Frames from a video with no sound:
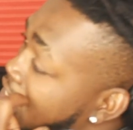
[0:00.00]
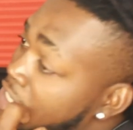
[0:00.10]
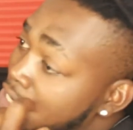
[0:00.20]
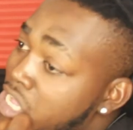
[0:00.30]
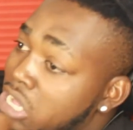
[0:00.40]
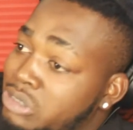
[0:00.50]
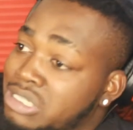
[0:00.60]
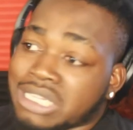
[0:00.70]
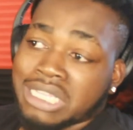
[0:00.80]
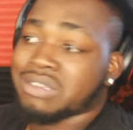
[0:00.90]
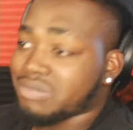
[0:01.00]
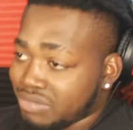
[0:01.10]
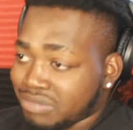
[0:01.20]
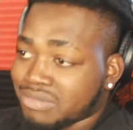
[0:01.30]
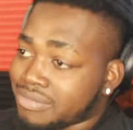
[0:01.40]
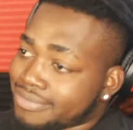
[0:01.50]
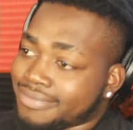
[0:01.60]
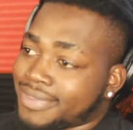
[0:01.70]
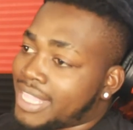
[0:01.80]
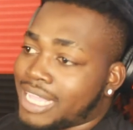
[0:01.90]
and you know I was just like, mm,
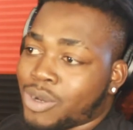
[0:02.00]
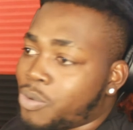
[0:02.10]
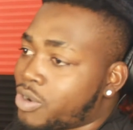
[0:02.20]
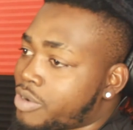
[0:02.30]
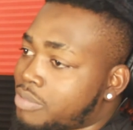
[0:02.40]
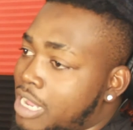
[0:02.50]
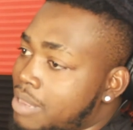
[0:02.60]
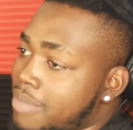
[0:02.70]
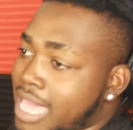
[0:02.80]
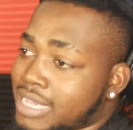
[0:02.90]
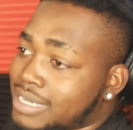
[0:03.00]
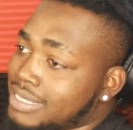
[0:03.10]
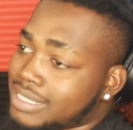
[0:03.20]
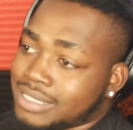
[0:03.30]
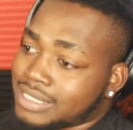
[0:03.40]
ain't no point in responding back because.